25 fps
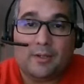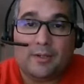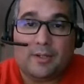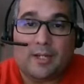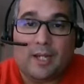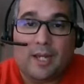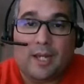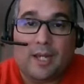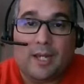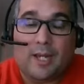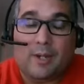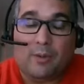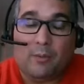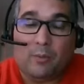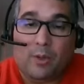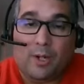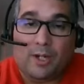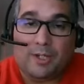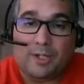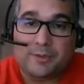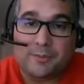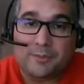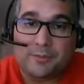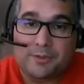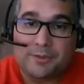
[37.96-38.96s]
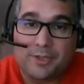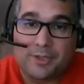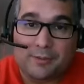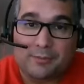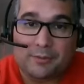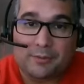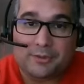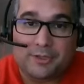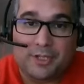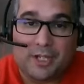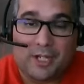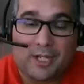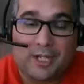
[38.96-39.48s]
Okay, and watch them
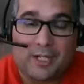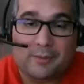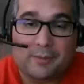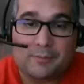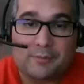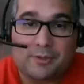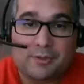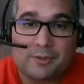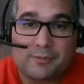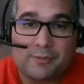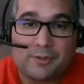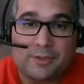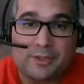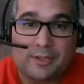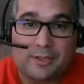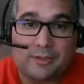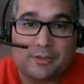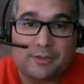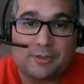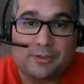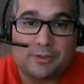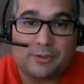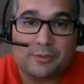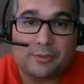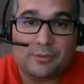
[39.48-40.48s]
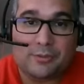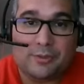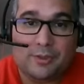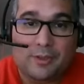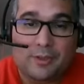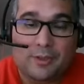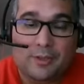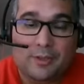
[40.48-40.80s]
several times if you need to